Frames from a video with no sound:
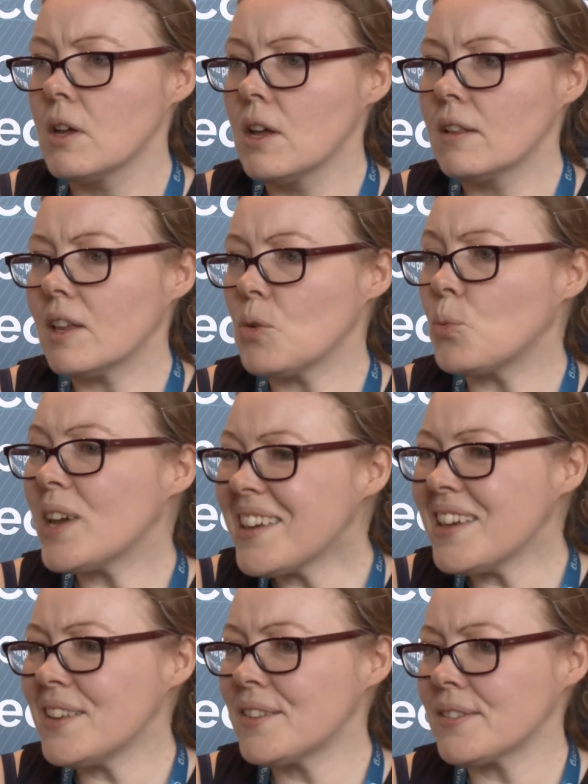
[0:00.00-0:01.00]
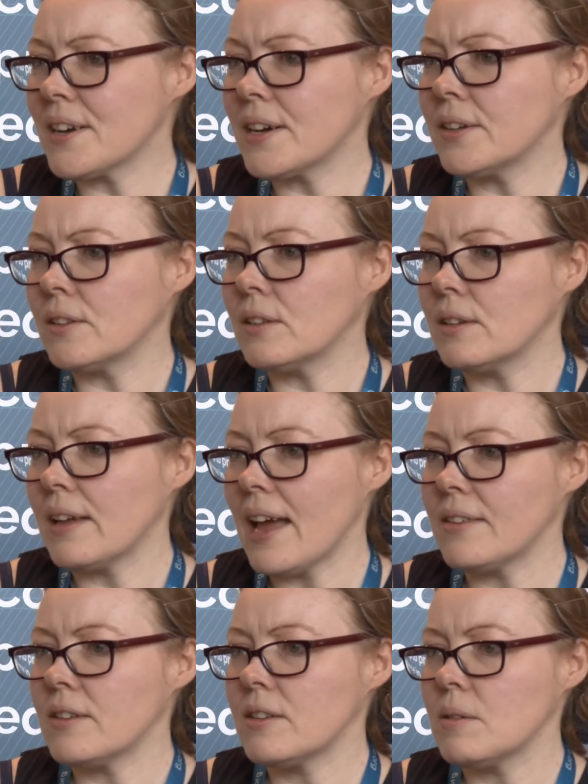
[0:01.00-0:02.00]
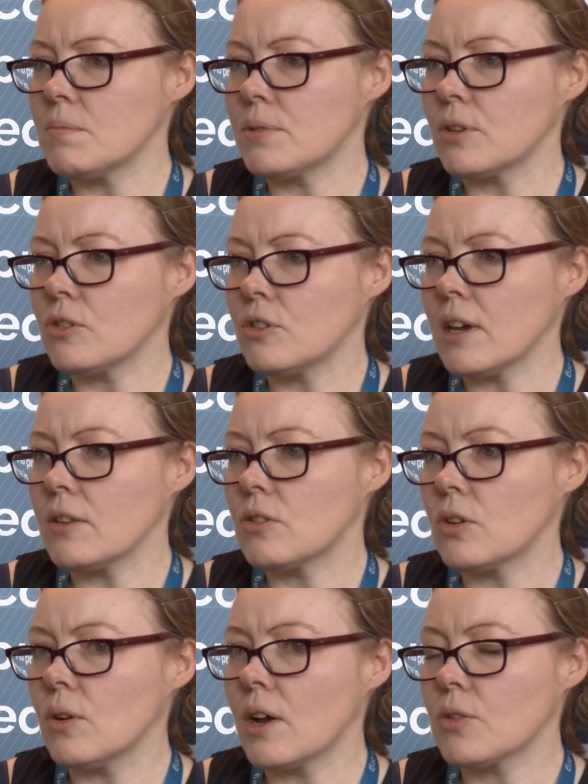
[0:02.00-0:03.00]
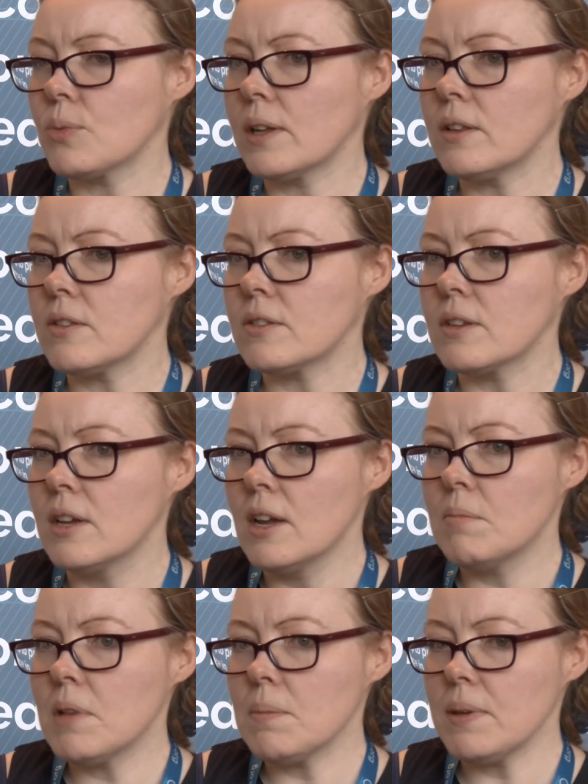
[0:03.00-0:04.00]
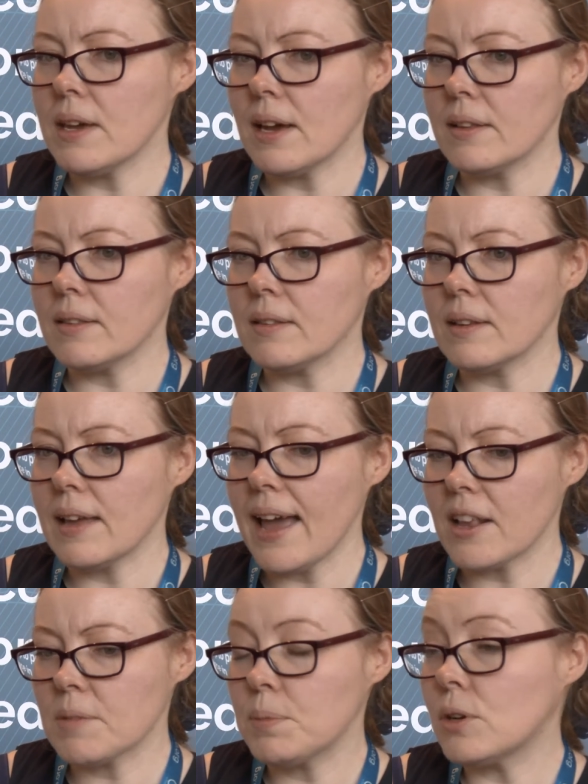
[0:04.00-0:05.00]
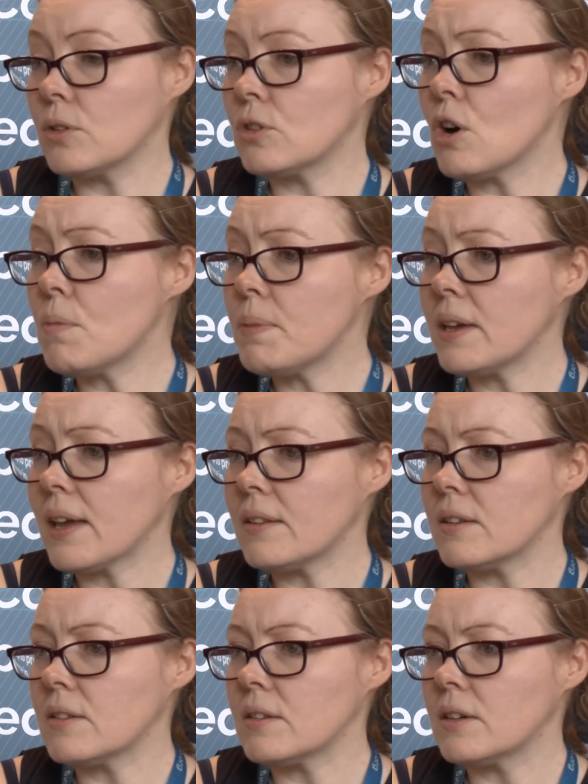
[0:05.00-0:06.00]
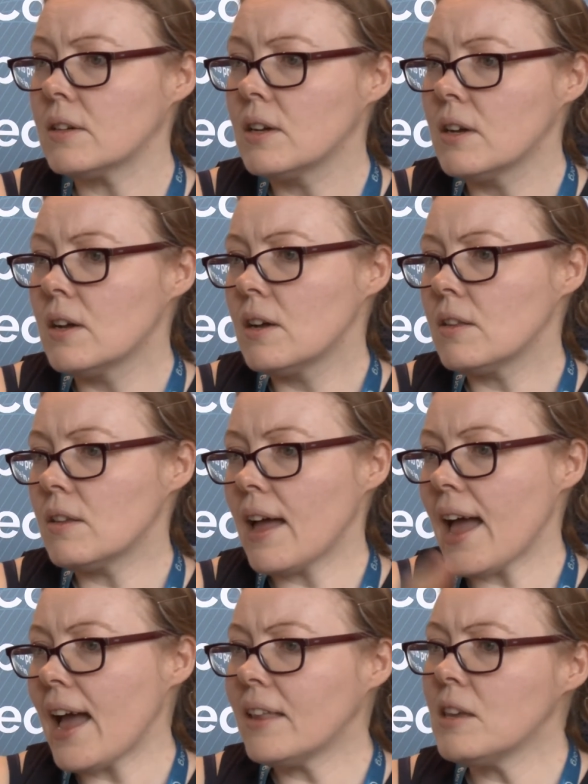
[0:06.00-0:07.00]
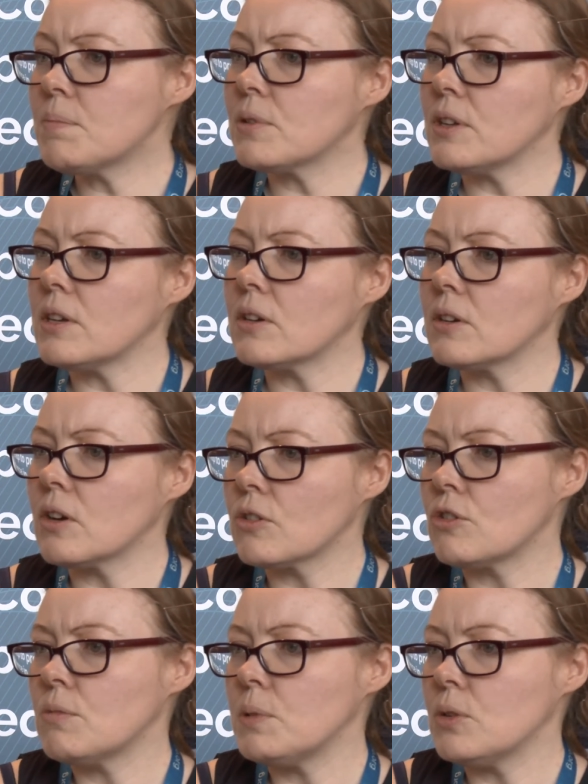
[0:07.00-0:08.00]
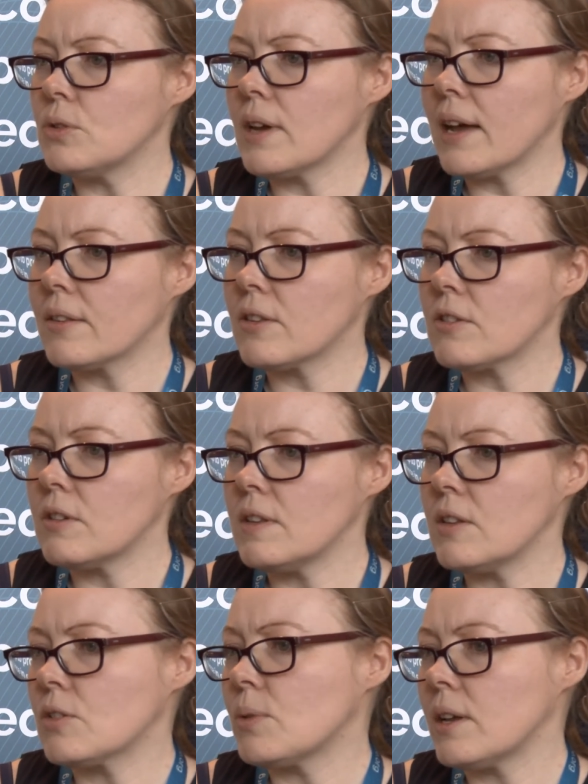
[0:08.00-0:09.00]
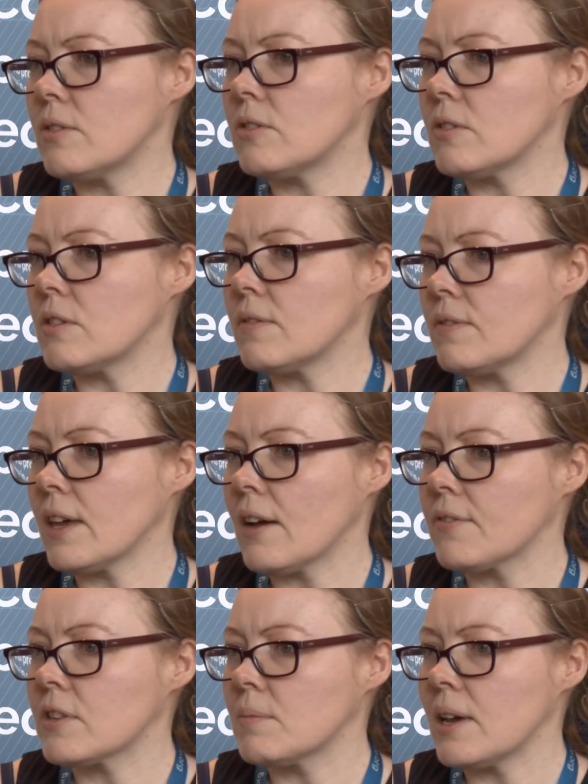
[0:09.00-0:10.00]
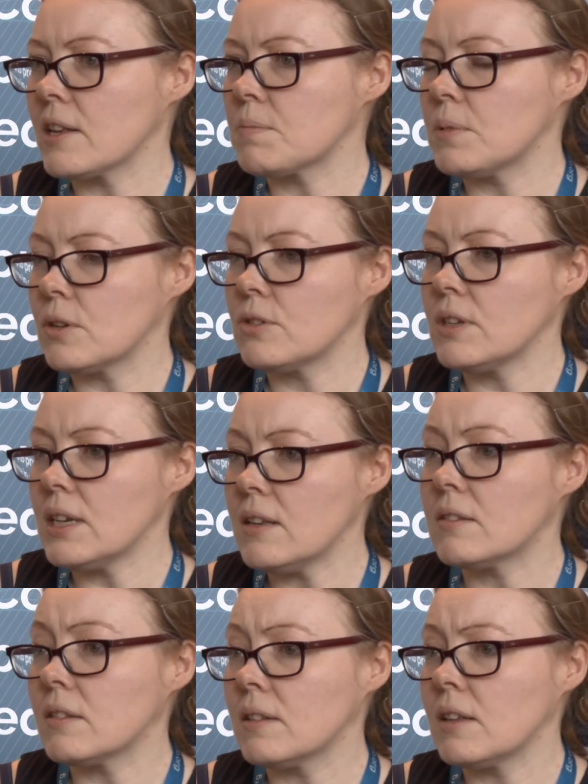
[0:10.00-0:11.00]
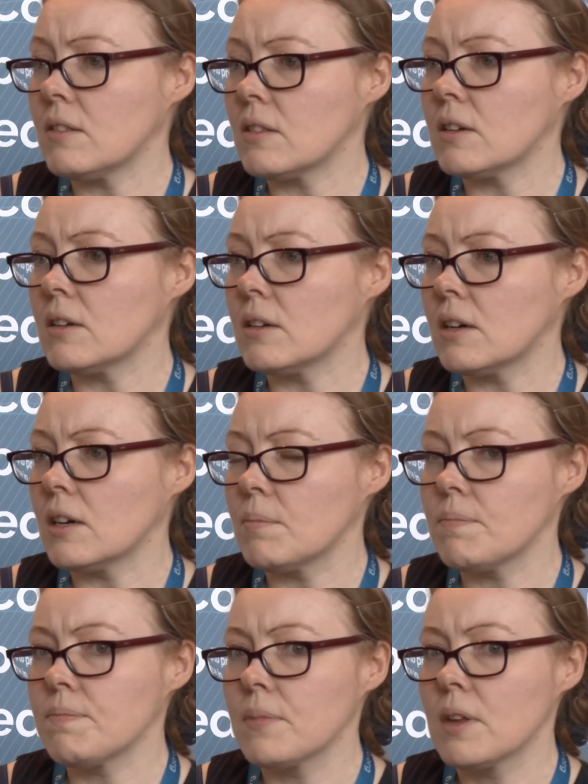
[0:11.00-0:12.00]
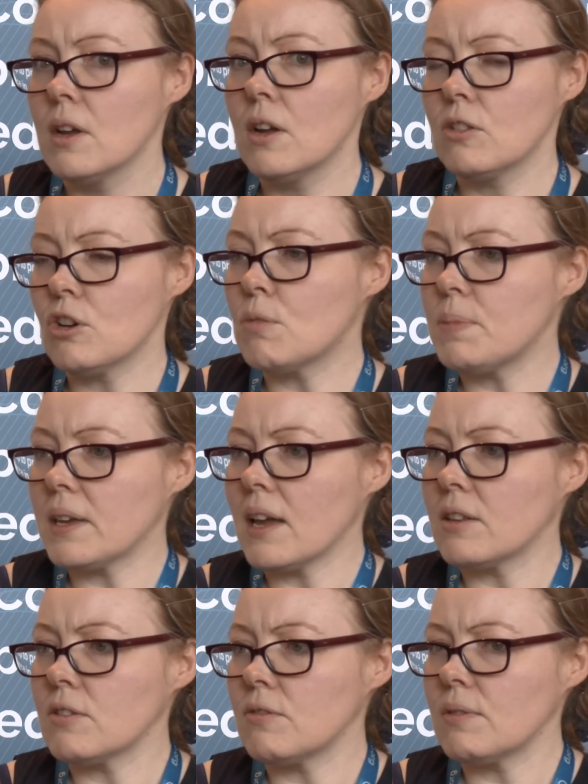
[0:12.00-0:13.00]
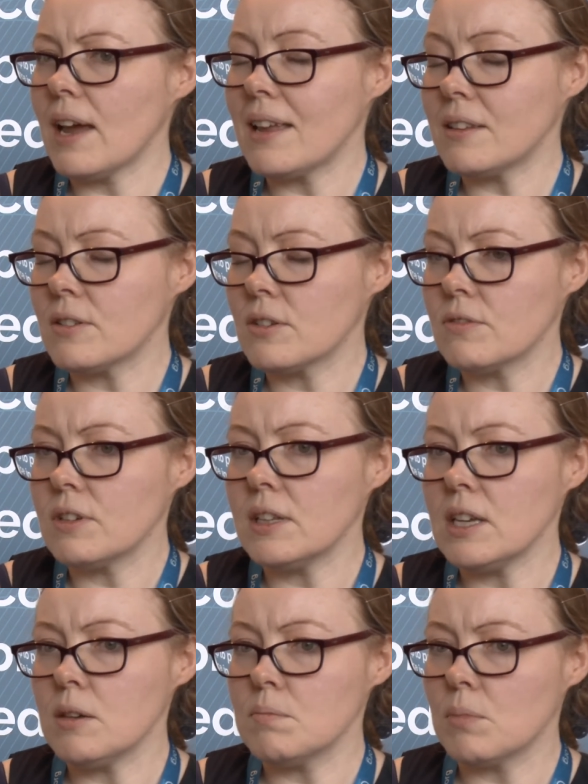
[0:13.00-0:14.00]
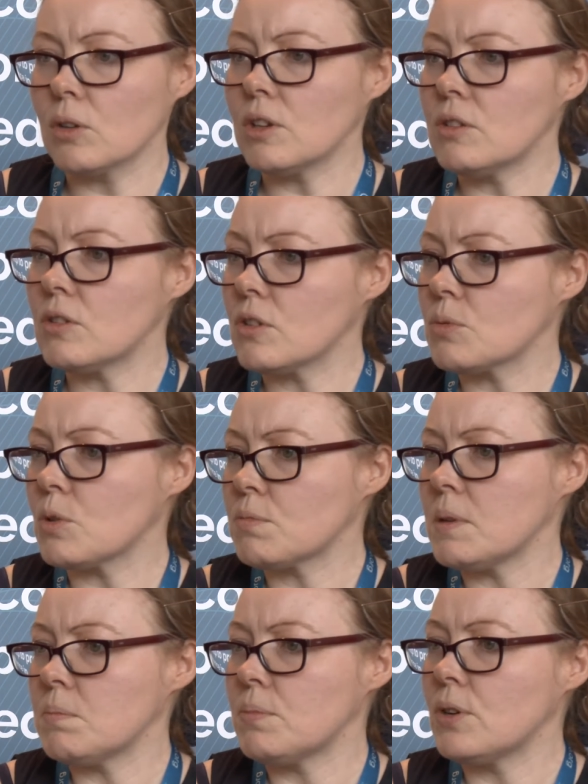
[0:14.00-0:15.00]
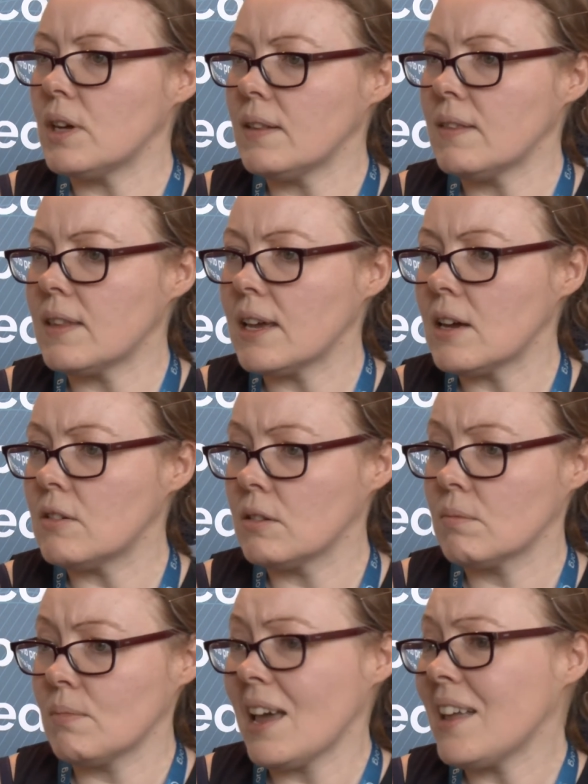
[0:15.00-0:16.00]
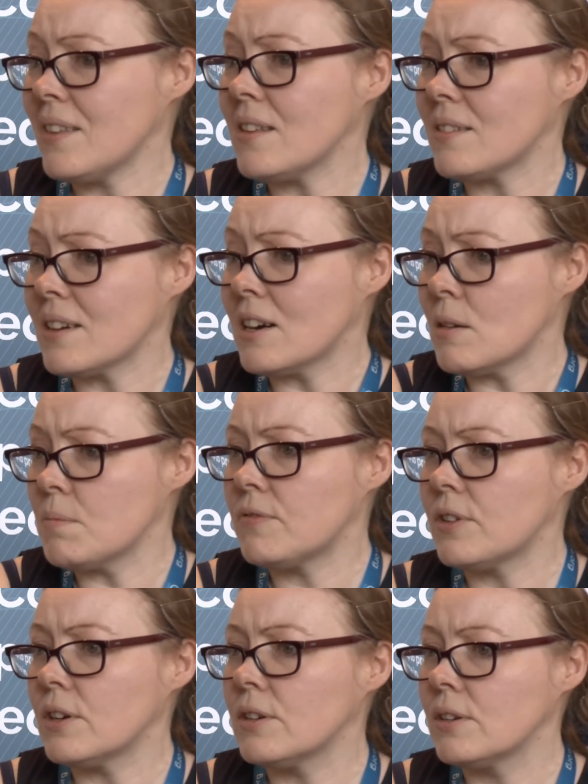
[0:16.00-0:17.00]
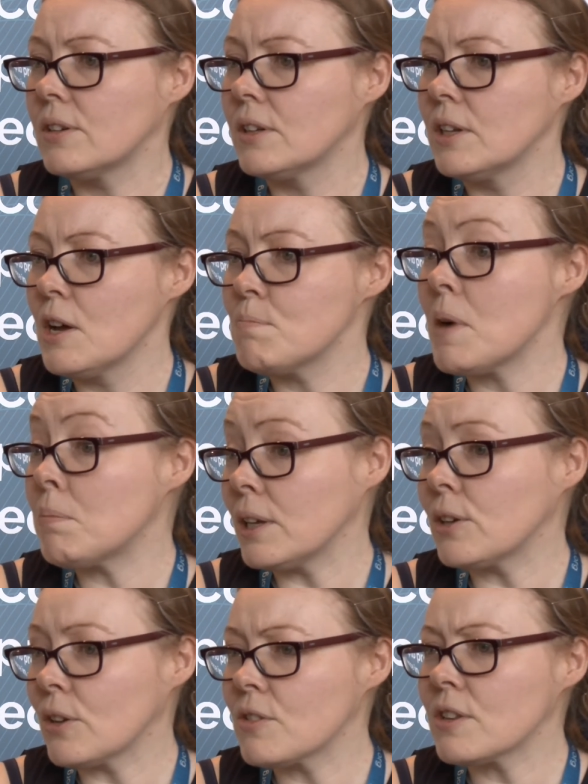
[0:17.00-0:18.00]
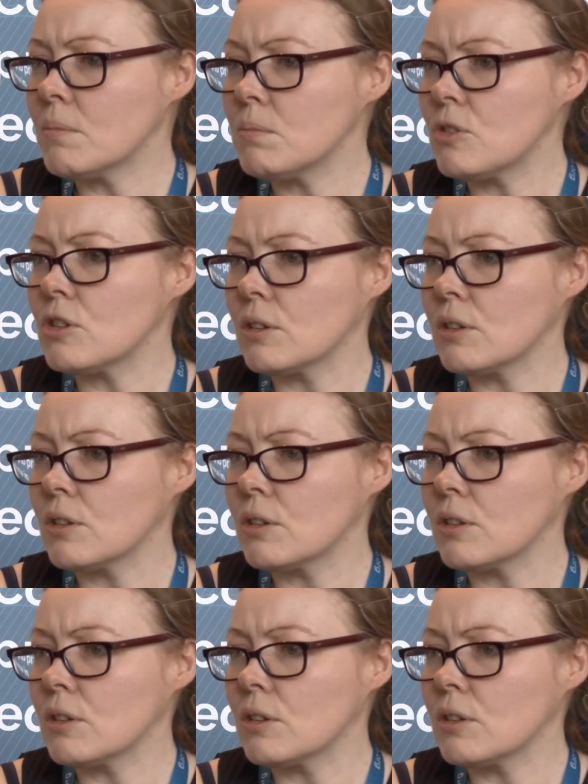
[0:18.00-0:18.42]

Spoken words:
like wiki-style editing project. So as well as maybe an expert topic editor, anybody can contribute to answering these questions if they have some expertise, and then the topic editor really monitors what's been put in there and edits it up for public consumption.